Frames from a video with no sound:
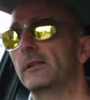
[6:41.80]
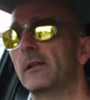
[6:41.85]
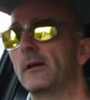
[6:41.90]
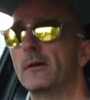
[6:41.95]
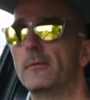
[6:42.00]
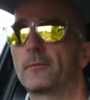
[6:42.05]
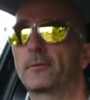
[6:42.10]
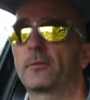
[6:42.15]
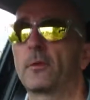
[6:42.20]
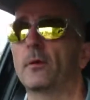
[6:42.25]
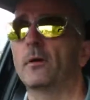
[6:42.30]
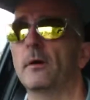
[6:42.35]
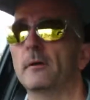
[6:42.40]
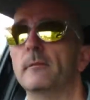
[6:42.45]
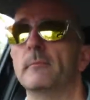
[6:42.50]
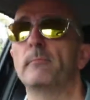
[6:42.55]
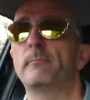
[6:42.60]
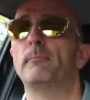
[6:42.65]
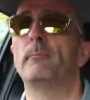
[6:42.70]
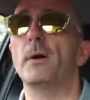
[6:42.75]
I've thought,
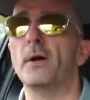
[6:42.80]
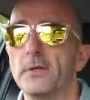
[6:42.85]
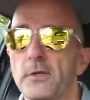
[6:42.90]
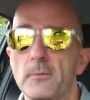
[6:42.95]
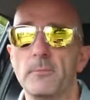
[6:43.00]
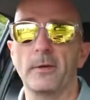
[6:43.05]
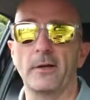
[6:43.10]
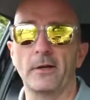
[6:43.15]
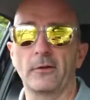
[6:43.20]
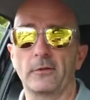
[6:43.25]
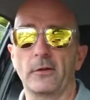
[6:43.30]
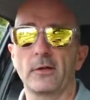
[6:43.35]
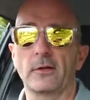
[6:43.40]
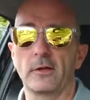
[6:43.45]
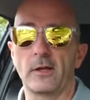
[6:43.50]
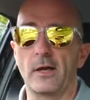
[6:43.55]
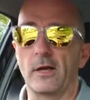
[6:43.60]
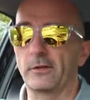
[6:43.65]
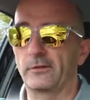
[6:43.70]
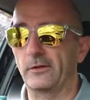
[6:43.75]
buy a new pair of
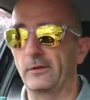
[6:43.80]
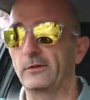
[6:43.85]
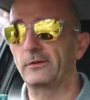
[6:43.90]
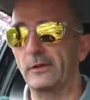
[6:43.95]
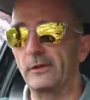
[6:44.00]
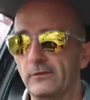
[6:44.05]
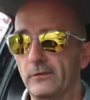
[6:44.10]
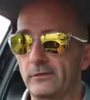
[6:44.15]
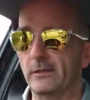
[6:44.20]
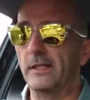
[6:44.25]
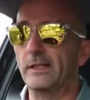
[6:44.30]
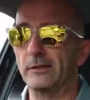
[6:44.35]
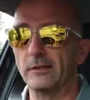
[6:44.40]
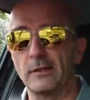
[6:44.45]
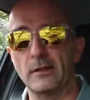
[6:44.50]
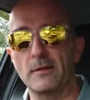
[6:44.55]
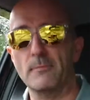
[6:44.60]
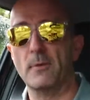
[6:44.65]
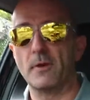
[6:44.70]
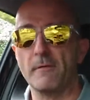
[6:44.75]
sunglasses. These are
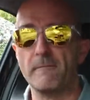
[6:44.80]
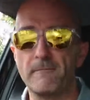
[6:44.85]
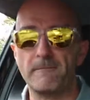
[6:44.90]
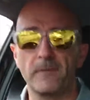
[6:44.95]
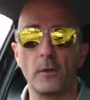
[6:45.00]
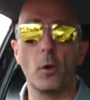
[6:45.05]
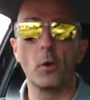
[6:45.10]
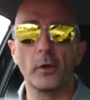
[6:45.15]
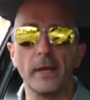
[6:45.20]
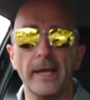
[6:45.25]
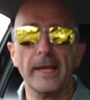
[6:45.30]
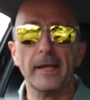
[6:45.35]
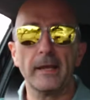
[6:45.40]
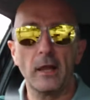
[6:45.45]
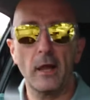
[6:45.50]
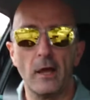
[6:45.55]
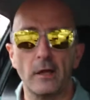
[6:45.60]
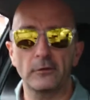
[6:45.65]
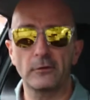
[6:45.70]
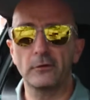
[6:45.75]
like my vlogging
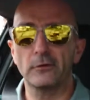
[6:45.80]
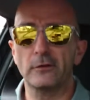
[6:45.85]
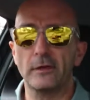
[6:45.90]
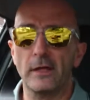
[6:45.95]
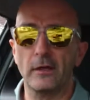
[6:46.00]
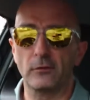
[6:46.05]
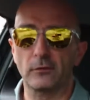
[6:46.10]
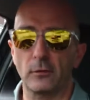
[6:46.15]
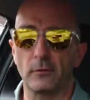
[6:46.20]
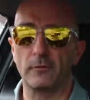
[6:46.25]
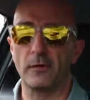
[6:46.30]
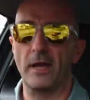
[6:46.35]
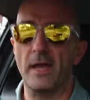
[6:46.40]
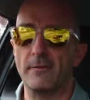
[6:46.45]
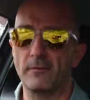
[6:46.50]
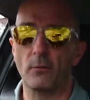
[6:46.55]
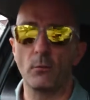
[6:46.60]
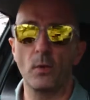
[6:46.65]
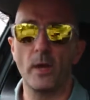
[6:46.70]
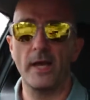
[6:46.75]
glasses now, so if I
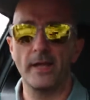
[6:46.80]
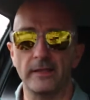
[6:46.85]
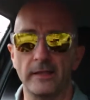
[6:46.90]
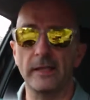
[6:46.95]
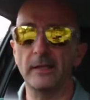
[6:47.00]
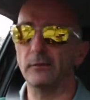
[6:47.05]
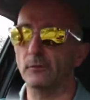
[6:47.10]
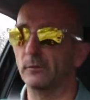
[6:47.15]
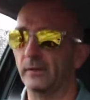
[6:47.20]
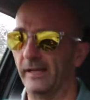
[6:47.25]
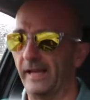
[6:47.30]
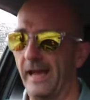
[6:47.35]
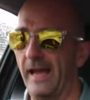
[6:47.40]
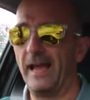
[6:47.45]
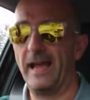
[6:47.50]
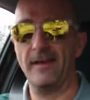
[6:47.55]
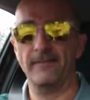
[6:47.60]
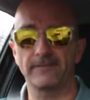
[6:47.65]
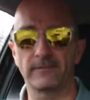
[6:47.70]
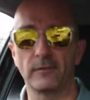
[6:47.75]
ever wear these, I'm going to
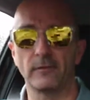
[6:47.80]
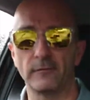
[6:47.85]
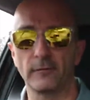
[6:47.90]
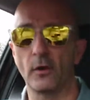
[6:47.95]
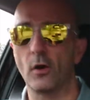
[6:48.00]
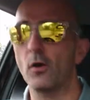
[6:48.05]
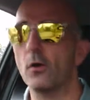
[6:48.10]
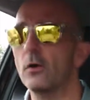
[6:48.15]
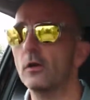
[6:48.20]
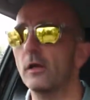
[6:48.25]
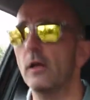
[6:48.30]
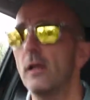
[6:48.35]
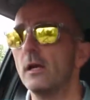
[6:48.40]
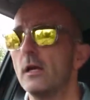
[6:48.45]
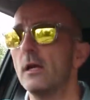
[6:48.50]
have to vlog.